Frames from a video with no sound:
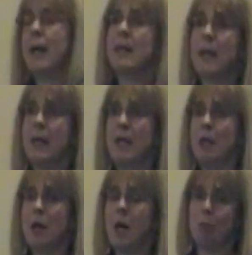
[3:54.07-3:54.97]
And
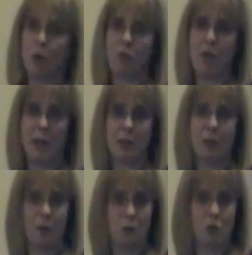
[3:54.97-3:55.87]
they are most
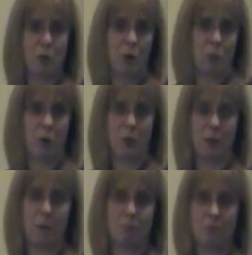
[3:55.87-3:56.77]
likely going to be
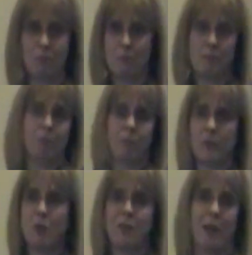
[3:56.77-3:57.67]
throwing
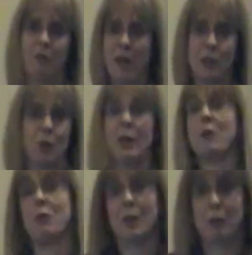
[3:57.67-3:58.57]
stuff at you
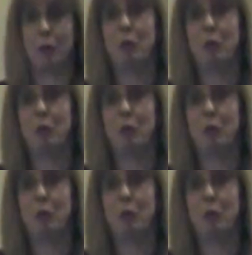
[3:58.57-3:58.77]
that's not